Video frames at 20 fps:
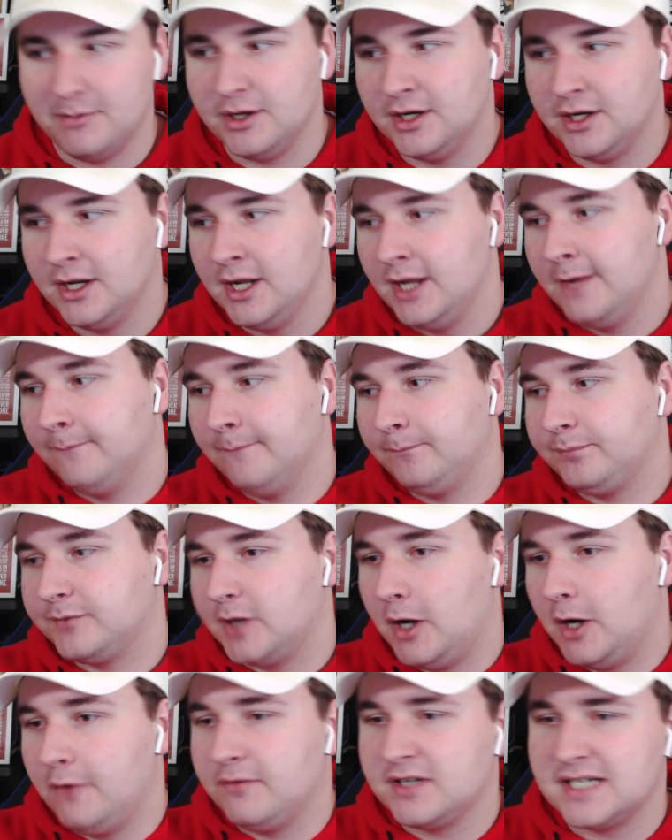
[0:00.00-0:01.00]
and
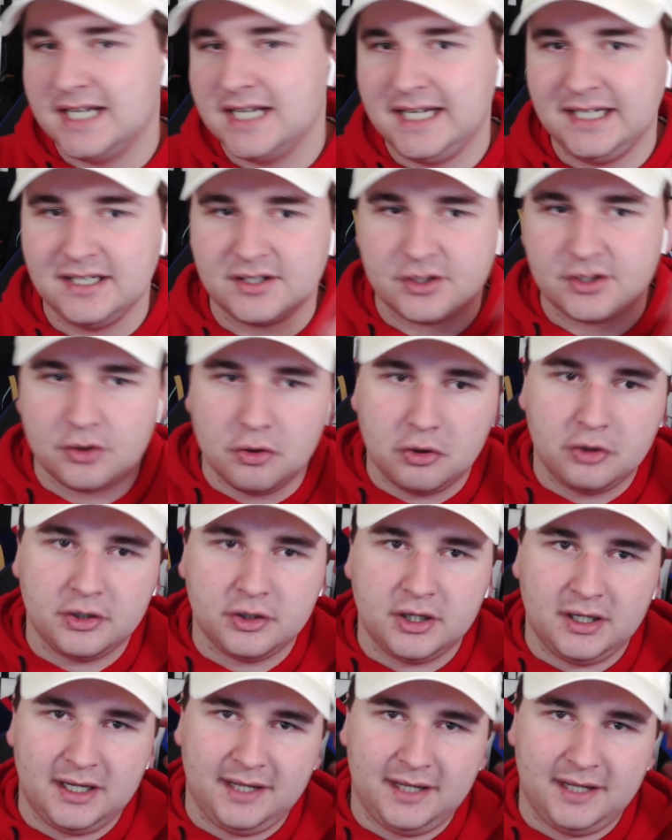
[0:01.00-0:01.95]
obviously scored, I